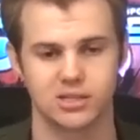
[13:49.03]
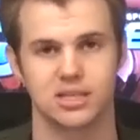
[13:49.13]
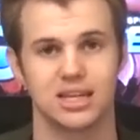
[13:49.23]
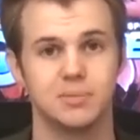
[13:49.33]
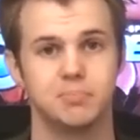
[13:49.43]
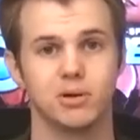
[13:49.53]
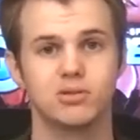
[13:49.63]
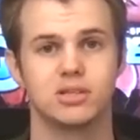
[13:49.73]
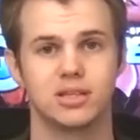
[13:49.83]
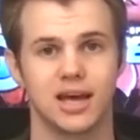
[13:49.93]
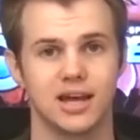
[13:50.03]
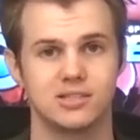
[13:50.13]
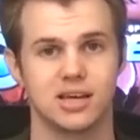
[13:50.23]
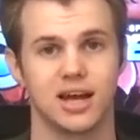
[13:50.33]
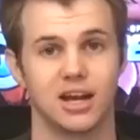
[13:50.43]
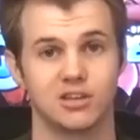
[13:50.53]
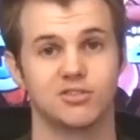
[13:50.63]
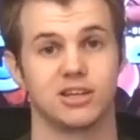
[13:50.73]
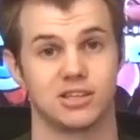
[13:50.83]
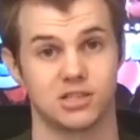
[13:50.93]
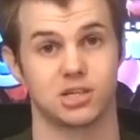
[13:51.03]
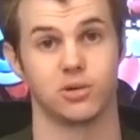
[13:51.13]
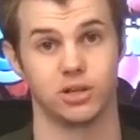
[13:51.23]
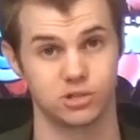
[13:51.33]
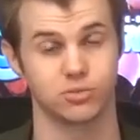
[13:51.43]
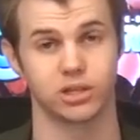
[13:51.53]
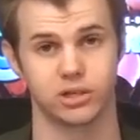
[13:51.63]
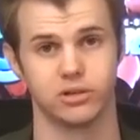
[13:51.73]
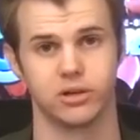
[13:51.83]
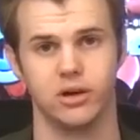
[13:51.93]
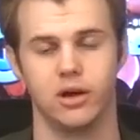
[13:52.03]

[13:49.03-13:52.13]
It's built into the headset, and it's fantastic quality. It's really good.